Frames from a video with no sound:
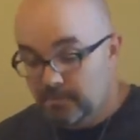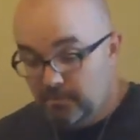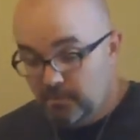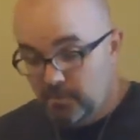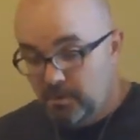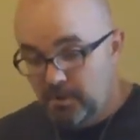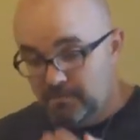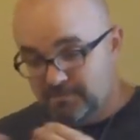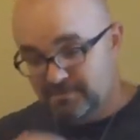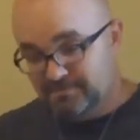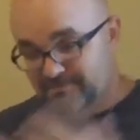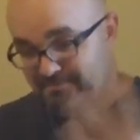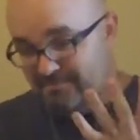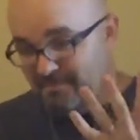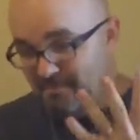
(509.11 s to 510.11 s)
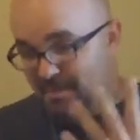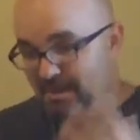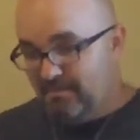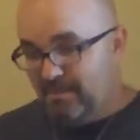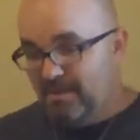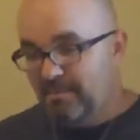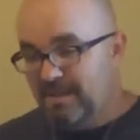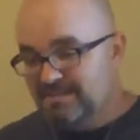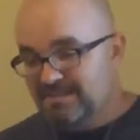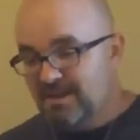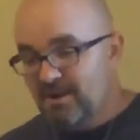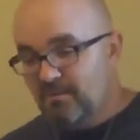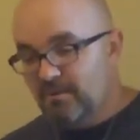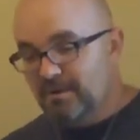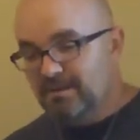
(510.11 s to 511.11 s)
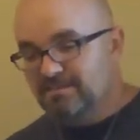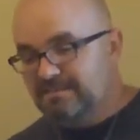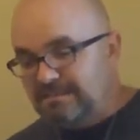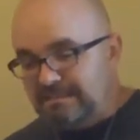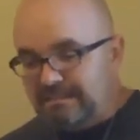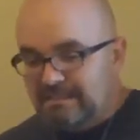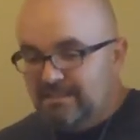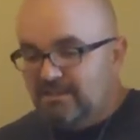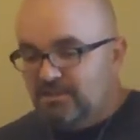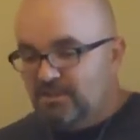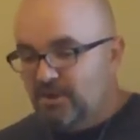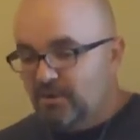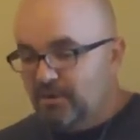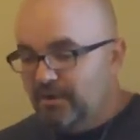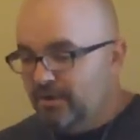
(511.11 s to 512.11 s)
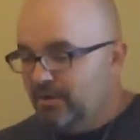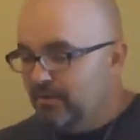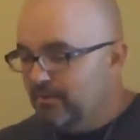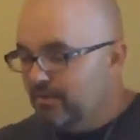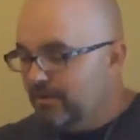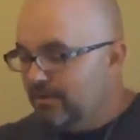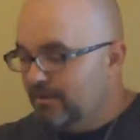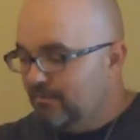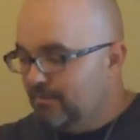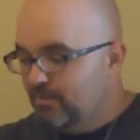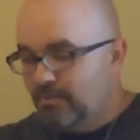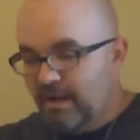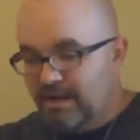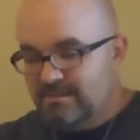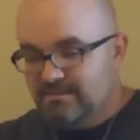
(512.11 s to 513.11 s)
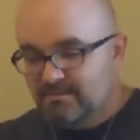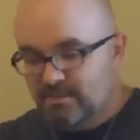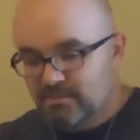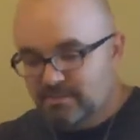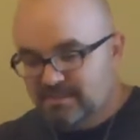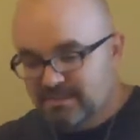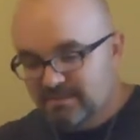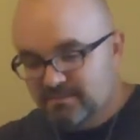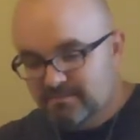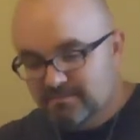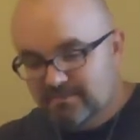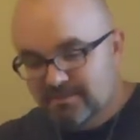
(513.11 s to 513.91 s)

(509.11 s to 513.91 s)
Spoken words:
Who knows? Maybe that's how it was. Don't know. We'll ask him when we see him.